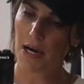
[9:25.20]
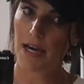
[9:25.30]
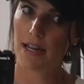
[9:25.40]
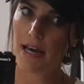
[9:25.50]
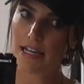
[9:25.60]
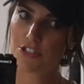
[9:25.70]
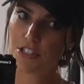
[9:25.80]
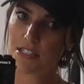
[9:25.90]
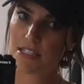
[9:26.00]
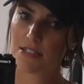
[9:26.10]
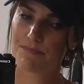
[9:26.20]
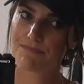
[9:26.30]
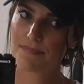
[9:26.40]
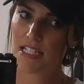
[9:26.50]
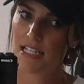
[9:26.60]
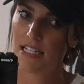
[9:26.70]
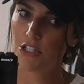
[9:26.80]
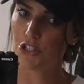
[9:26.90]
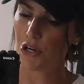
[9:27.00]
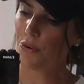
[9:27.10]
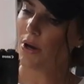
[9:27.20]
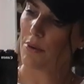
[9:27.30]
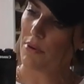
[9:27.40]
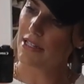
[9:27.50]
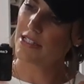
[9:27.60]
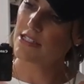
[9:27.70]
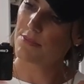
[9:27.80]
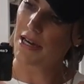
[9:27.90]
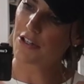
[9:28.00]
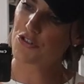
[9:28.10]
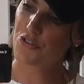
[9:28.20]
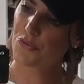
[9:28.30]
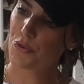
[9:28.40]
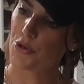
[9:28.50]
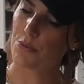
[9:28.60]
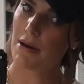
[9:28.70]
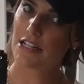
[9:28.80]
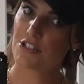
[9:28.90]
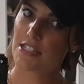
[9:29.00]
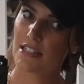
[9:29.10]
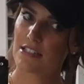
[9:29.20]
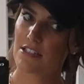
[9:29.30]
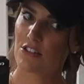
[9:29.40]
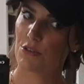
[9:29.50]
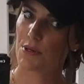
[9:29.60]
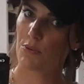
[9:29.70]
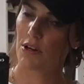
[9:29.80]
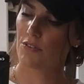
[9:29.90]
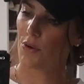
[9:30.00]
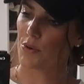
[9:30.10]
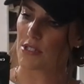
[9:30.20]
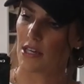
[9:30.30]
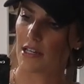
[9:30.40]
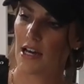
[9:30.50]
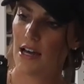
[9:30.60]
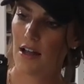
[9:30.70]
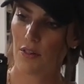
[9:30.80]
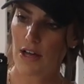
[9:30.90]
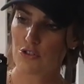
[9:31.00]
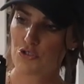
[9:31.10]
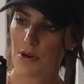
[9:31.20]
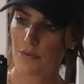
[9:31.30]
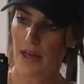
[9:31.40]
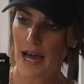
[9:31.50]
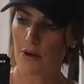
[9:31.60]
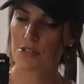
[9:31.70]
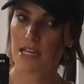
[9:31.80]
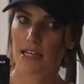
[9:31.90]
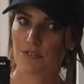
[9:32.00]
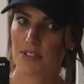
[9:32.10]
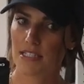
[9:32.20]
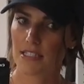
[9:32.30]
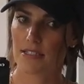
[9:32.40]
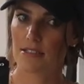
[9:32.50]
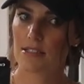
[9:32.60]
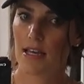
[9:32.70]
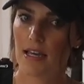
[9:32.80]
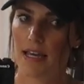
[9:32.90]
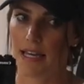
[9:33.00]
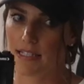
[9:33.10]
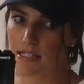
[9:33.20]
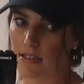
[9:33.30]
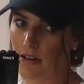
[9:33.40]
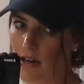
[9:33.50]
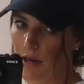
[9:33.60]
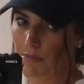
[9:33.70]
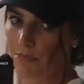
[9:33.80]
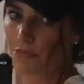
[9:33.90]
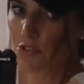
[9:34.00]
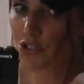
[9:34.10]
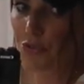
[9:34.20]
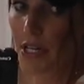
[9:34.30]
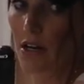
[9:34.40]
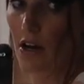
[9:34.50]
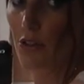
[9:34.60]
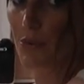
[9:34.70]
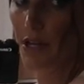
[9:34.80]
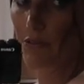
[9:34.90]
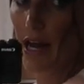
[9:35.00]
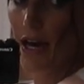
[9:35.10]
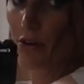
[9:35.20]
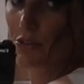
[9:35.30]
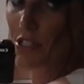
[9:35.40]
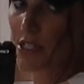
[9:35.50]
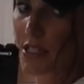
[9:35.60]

but I just, you know, I wanted some extra room. I just think this is going to be one of those like lounge around the house kind of tees. It's um, straight all the way around